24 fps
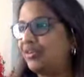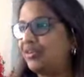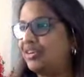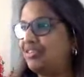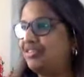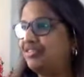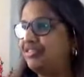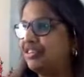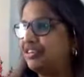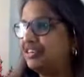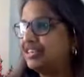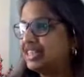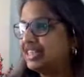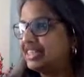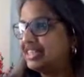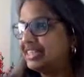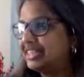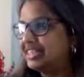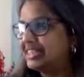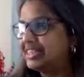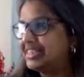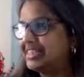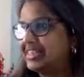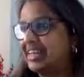
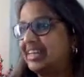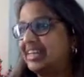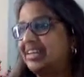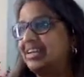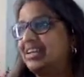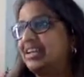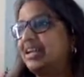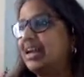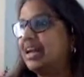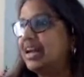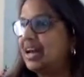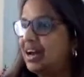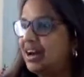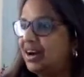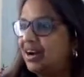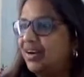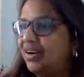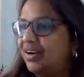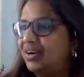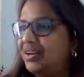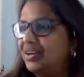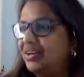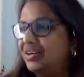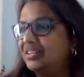referrals and
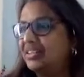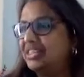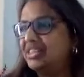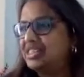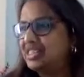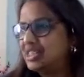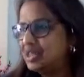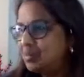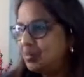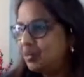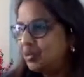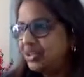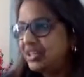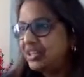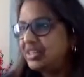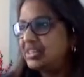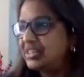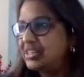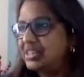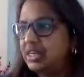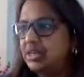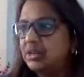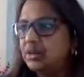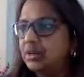all your
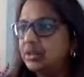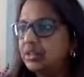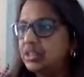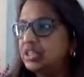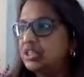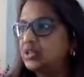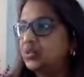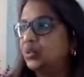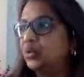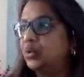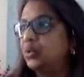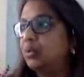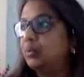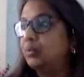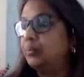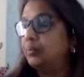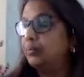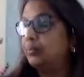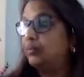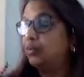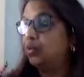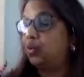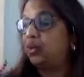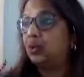testimonials and all this will
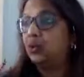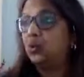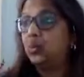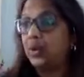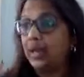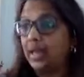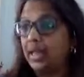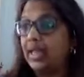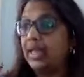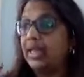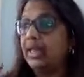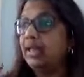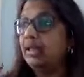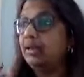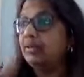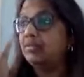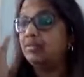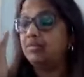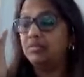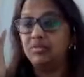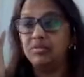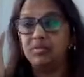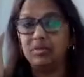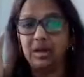weigh
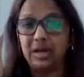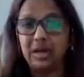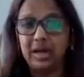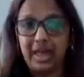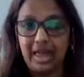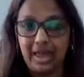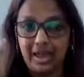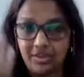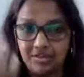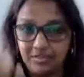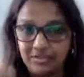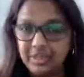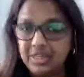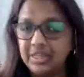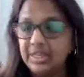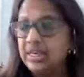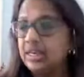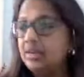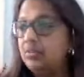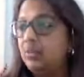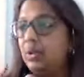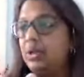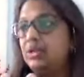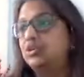
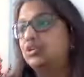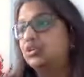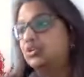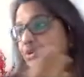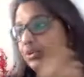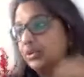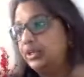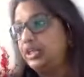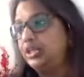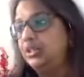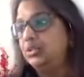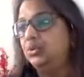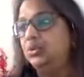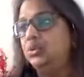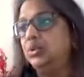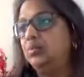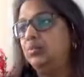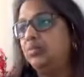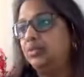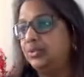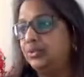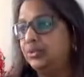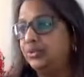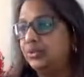heavily when you're talking to a
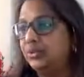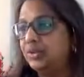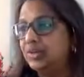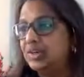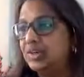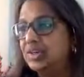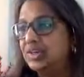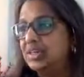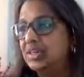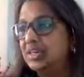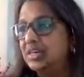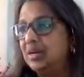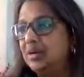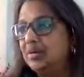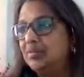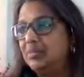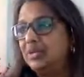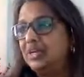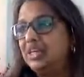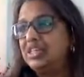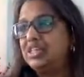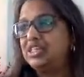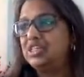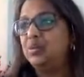blue.
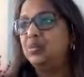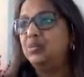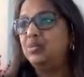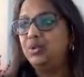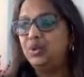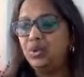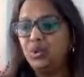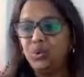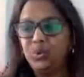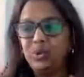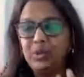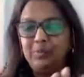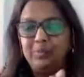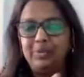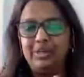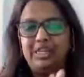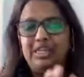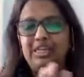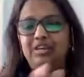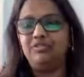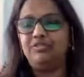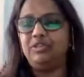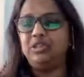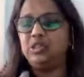Because the blue will
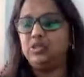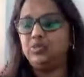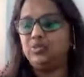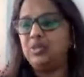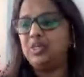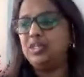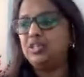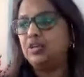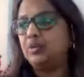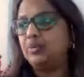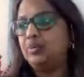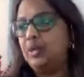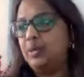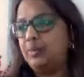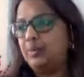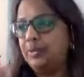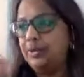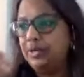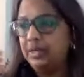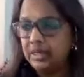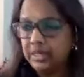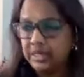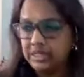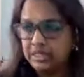believe this piece of
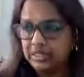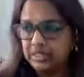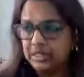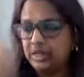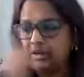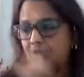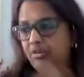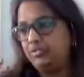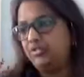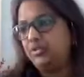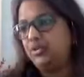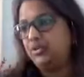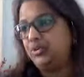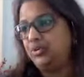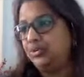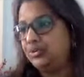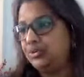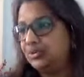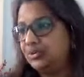paper instead of you.